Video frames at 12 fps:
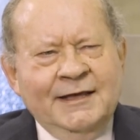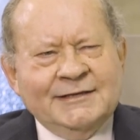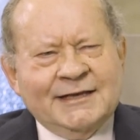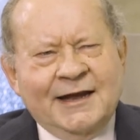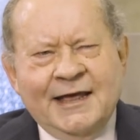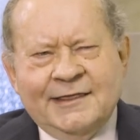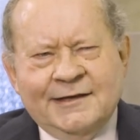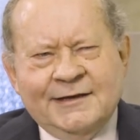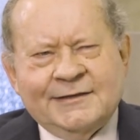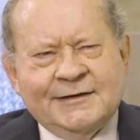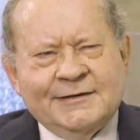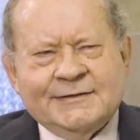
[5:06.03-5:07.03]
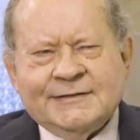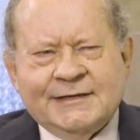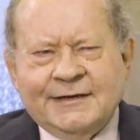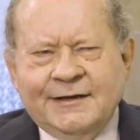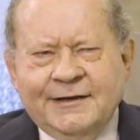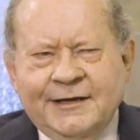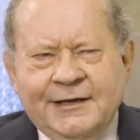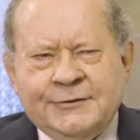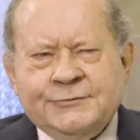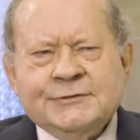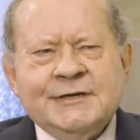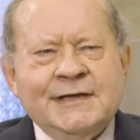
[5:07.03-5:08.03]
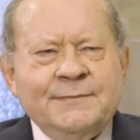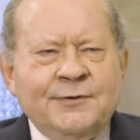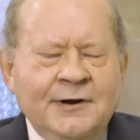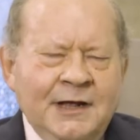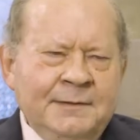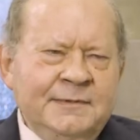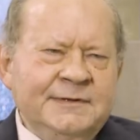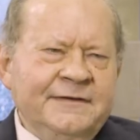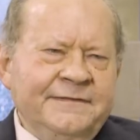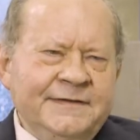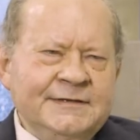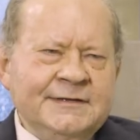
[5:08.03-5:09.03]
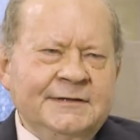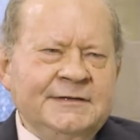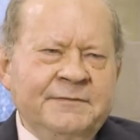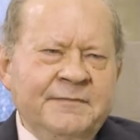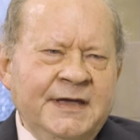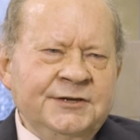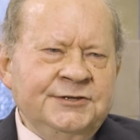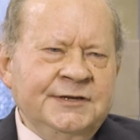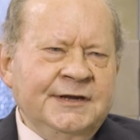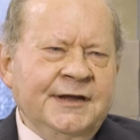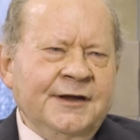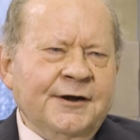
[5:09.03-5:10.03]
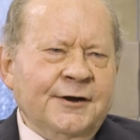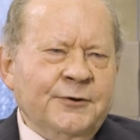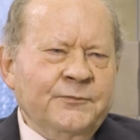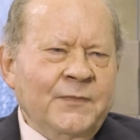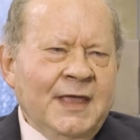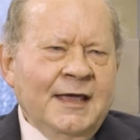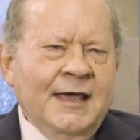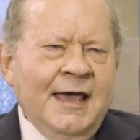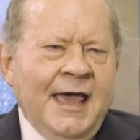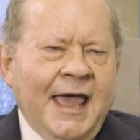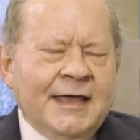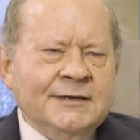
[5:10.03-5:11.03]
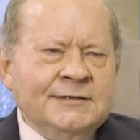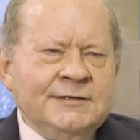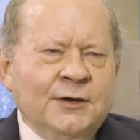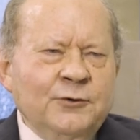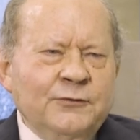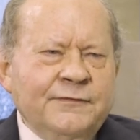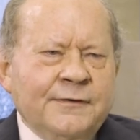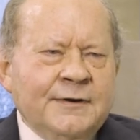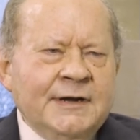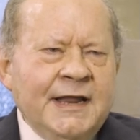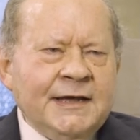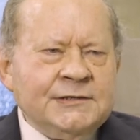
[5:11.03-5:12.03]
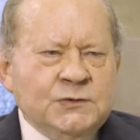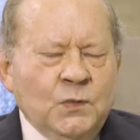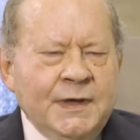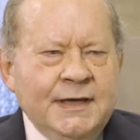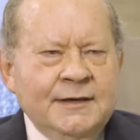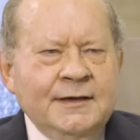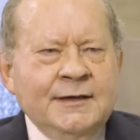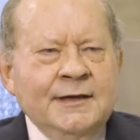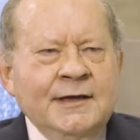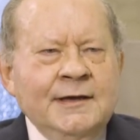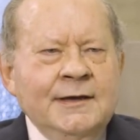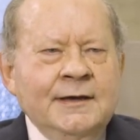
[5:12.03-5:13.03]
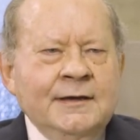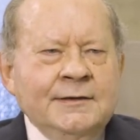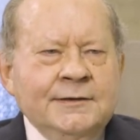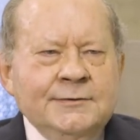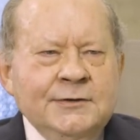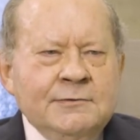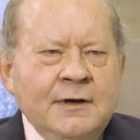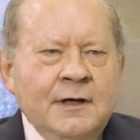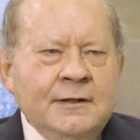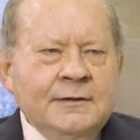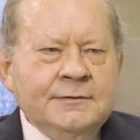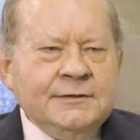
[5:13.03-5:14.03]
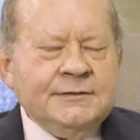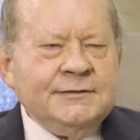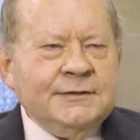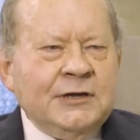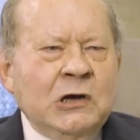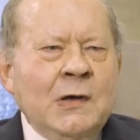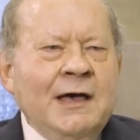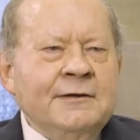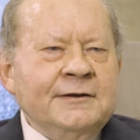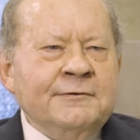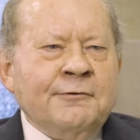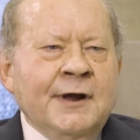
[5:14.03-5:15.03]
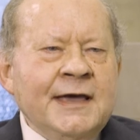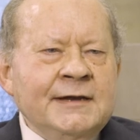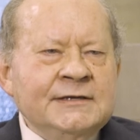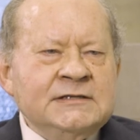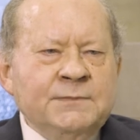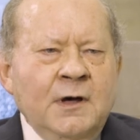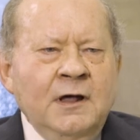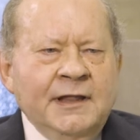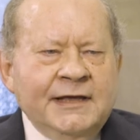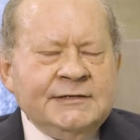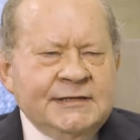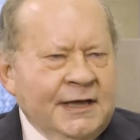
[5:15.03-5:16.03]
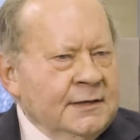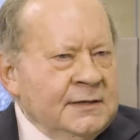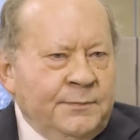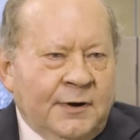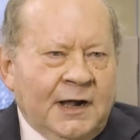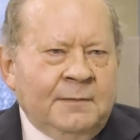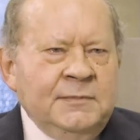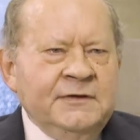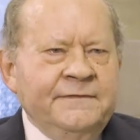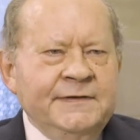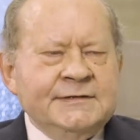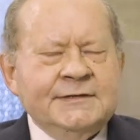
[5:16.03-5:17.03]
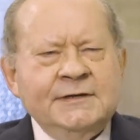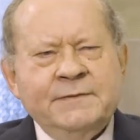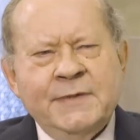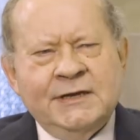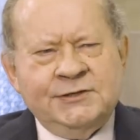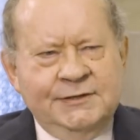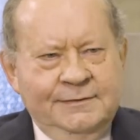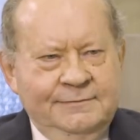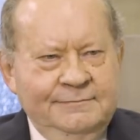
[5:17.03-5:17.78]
Said, I think there's an interesting problem of fiscal dimension here. And so for next week, you all should go out and write a small essay on the problem of fiscal dimension.